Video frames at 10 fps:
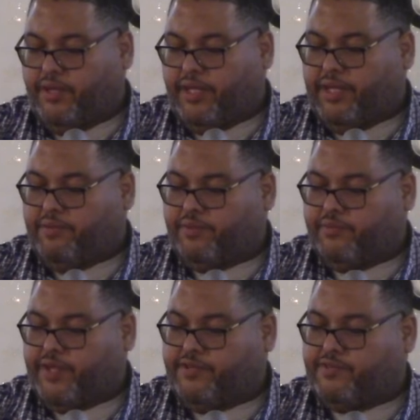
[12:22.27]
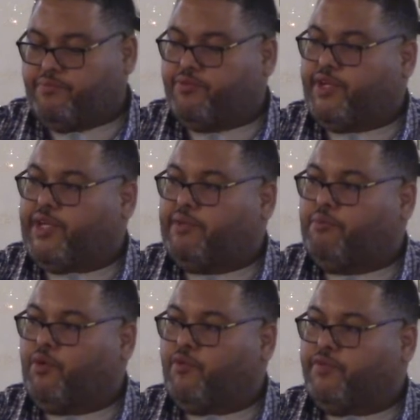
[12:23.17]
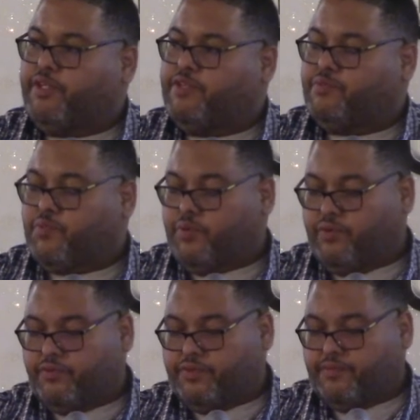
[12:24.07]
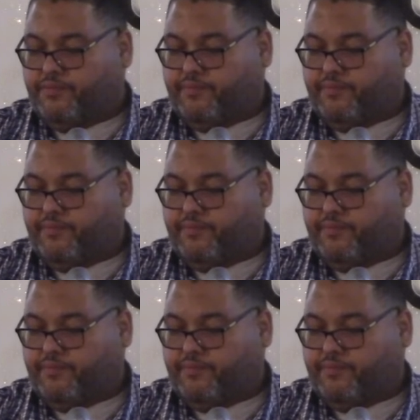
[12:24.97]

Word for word: and he would reign supreme over his world.